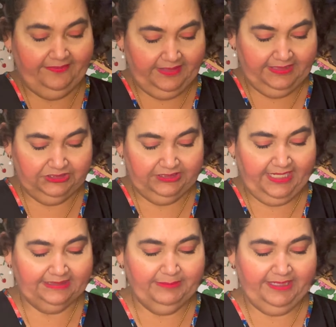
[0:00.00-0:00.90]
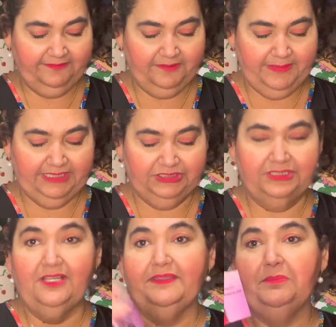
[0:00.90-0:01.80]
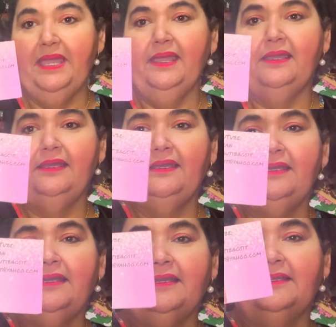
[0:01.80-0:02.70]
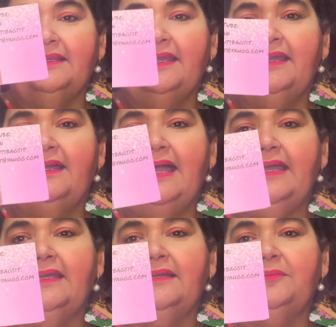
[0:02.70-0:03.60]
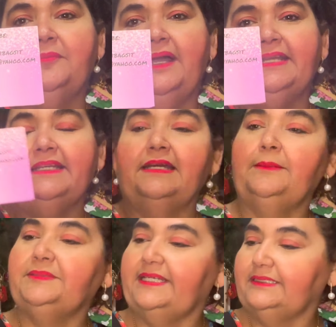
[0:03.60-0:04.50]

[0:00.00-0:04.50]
then it just has my information on the back. I need to update